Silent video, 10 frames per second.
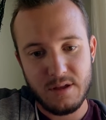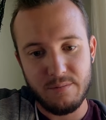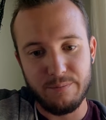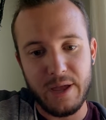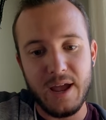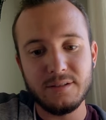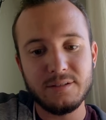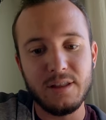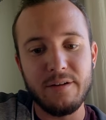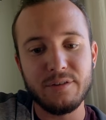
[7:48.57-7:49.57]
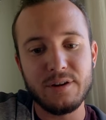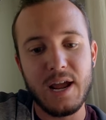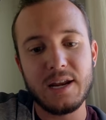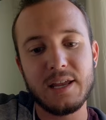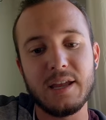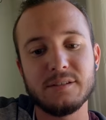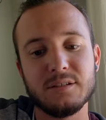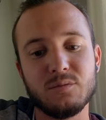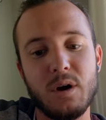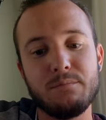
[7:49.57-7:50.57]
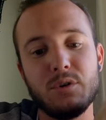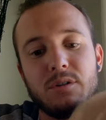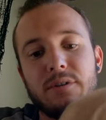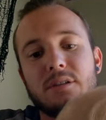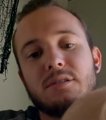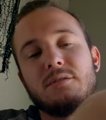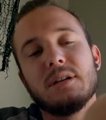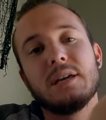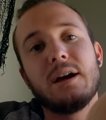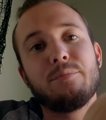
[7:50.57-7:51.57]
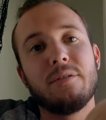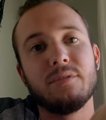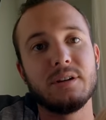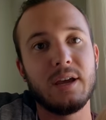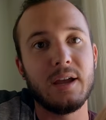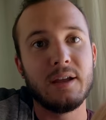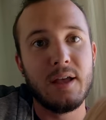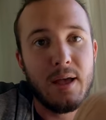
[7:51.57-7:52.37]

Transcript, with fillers: Bands Lover 98 says, what motivates you to get up every day?